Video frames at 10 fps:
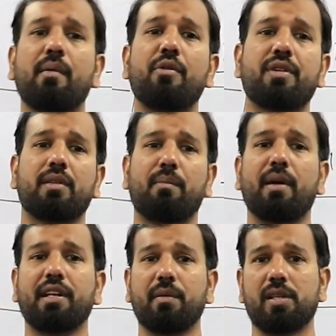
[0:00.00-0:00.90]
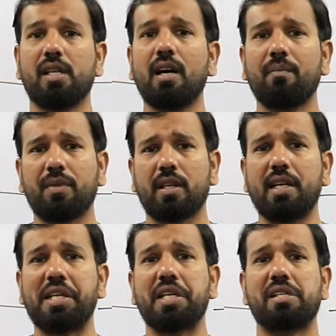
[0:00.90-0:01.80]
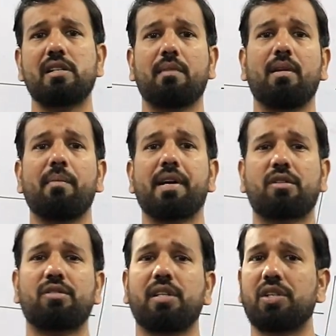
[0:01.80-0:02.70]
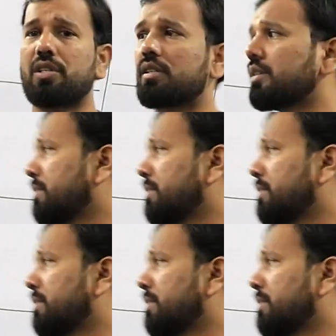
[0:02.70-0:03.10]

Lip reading: amount of the money with the International Development Association.